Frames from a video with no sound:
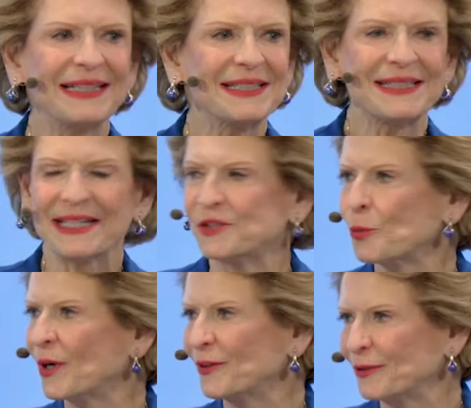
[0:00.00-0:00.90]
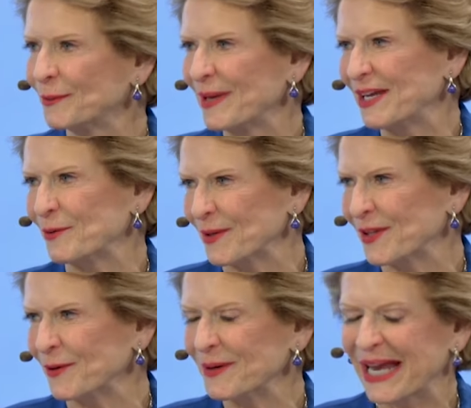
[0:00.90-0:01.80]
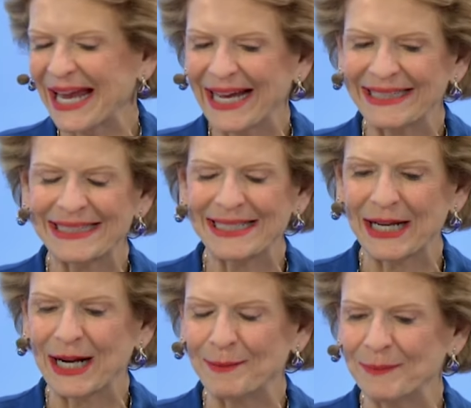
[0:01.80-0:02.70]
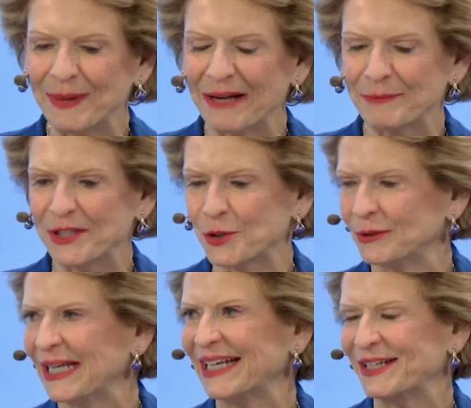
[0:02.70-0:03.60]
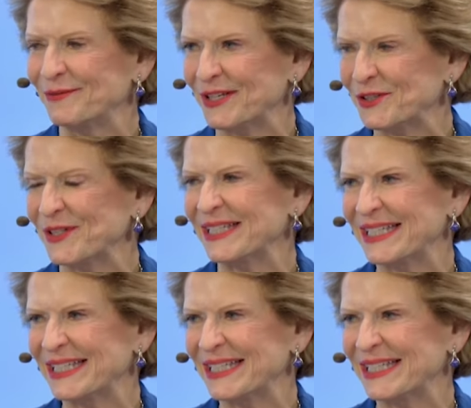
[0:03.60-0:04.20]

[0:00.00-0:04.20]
it's wonderful to be here with you, and I've been to a lot of conventions.